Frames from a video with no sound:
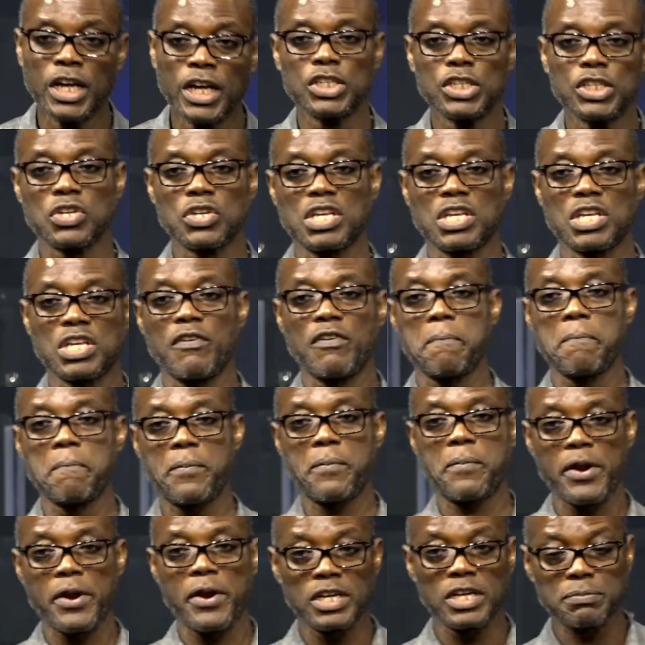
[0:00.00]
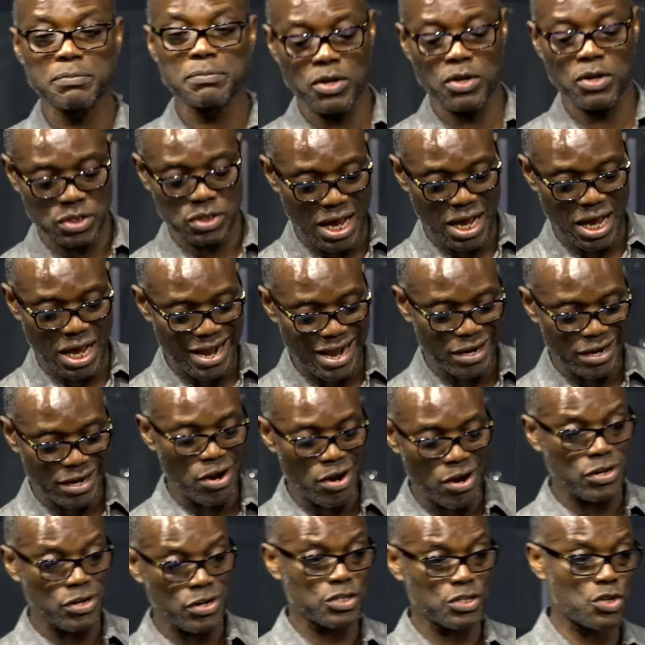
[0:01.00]
Just give him praise because our
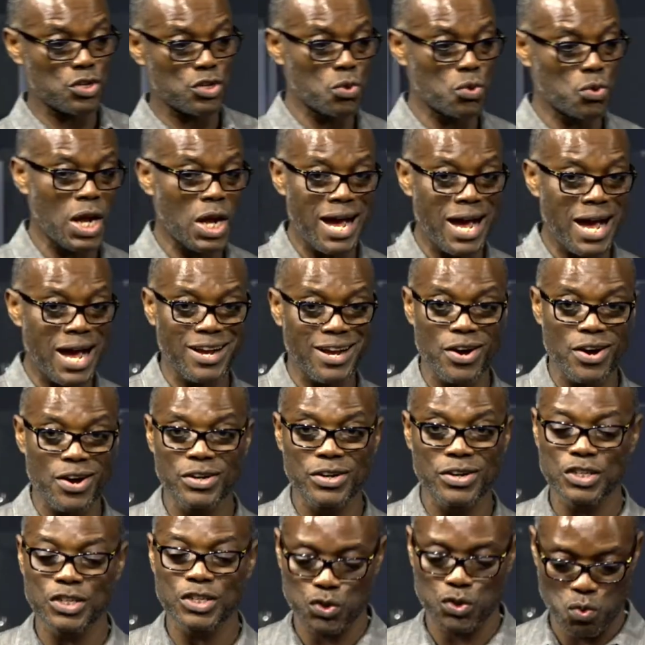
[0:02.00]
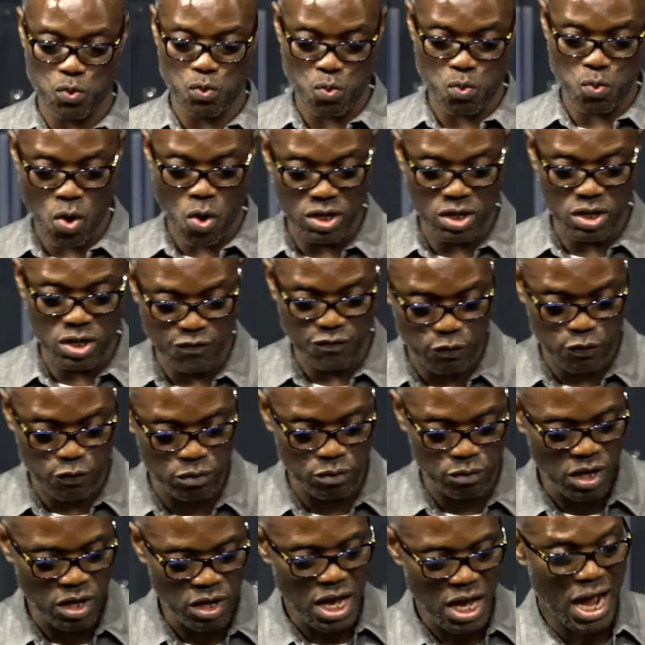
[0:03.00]
God is good. Our God is wonderful.
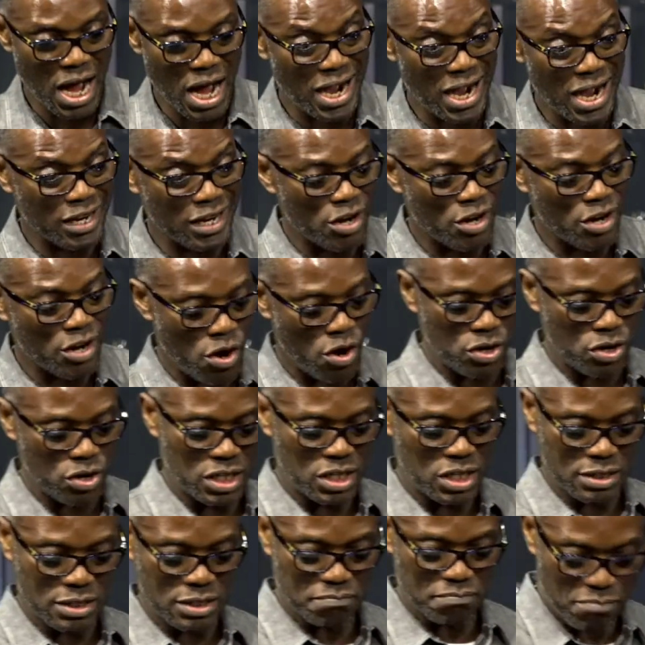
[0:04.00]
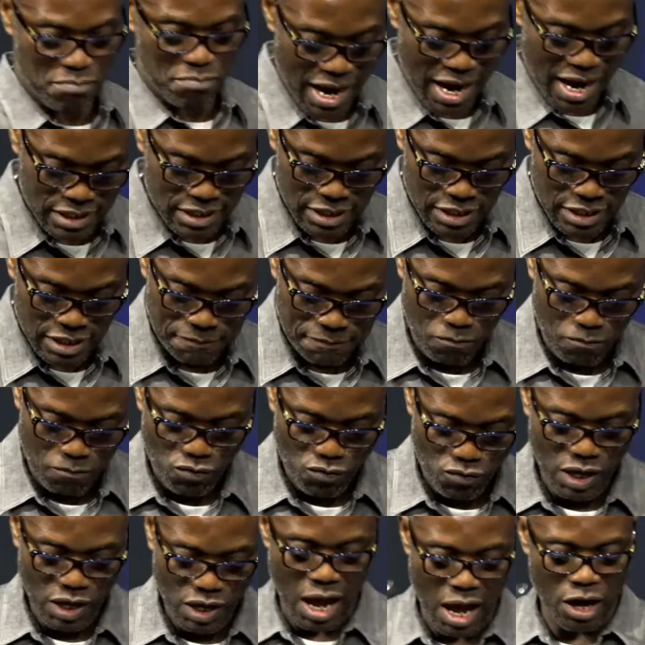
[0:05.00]
Our God is mighty.
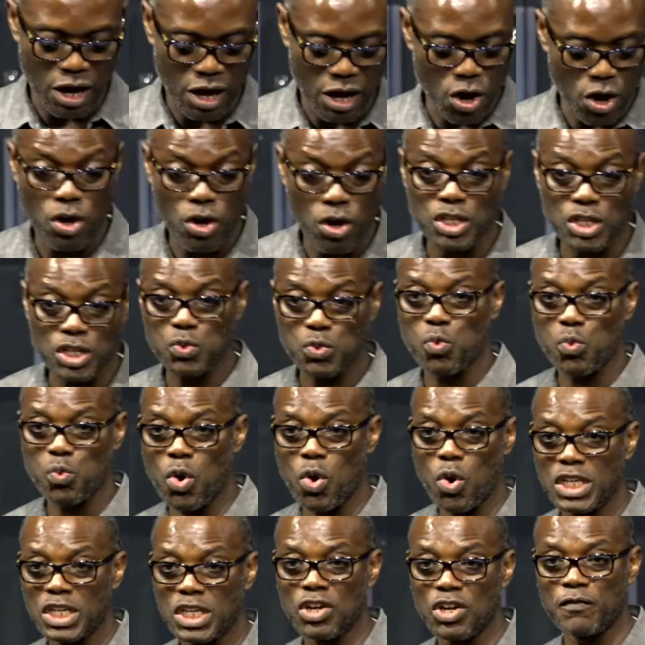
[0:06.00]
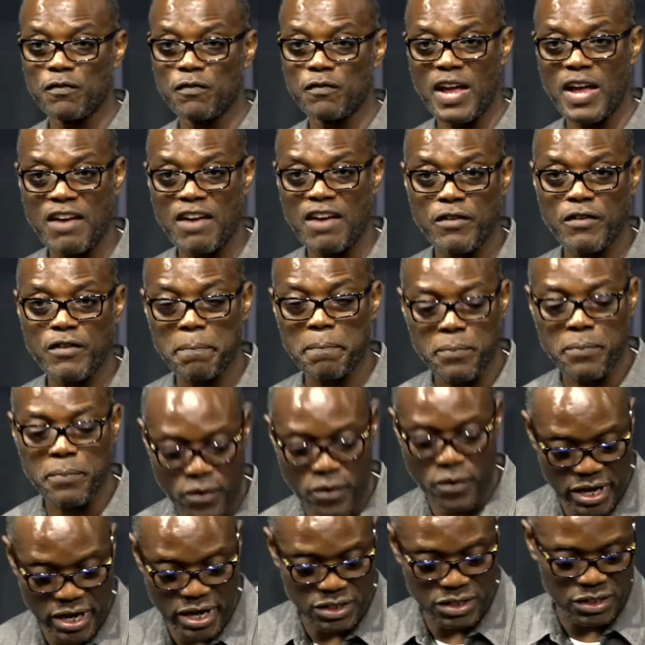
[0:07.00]
Our God is worthy of every
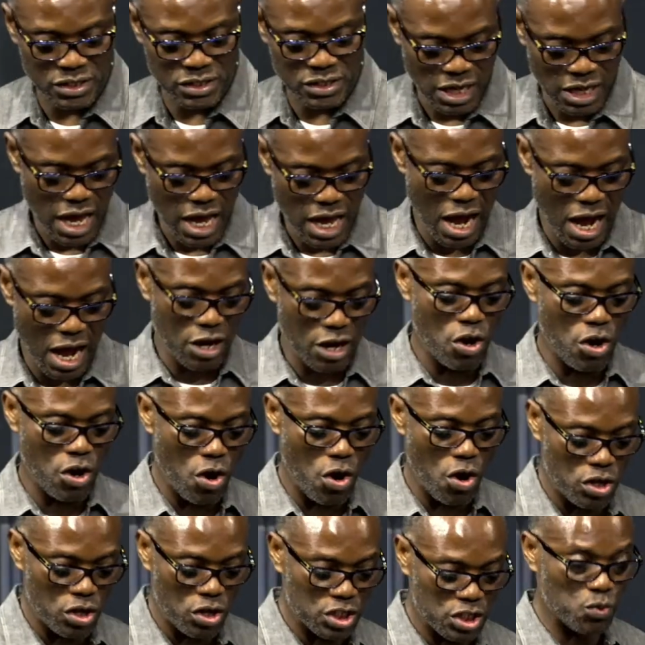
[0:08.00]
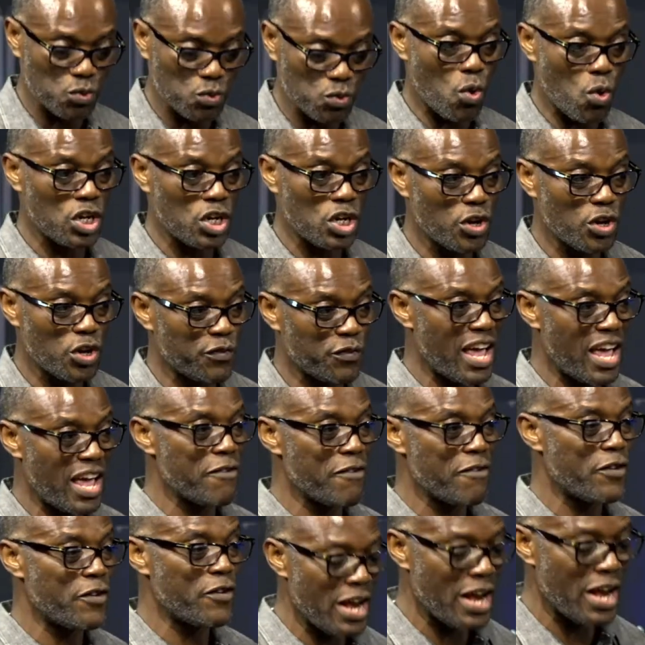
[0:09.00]
praise. Our God is worthy of
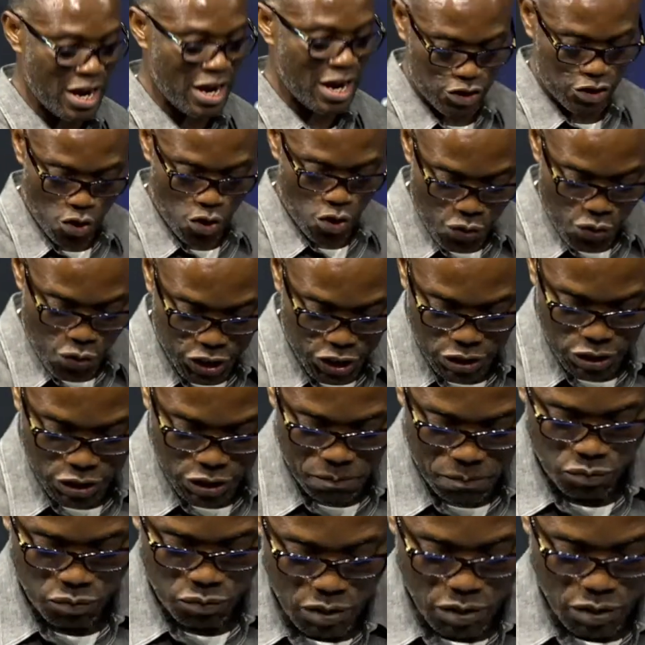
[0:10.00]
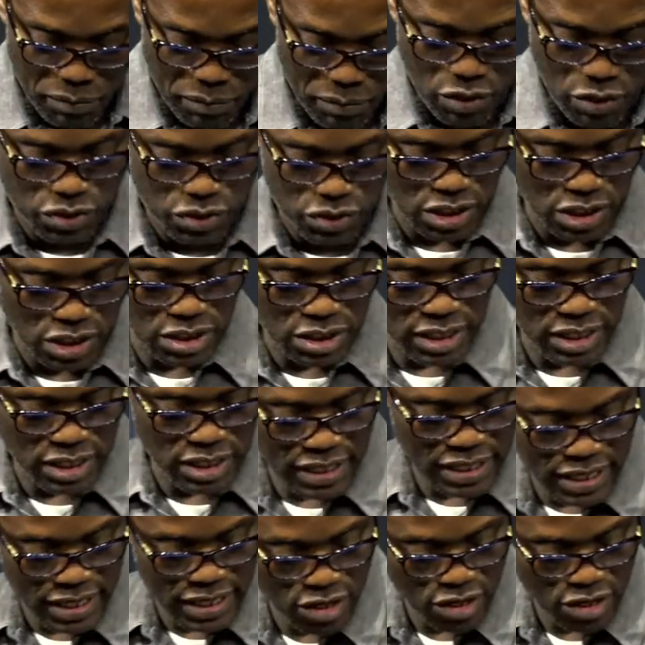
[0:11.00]
every adoration because he is the King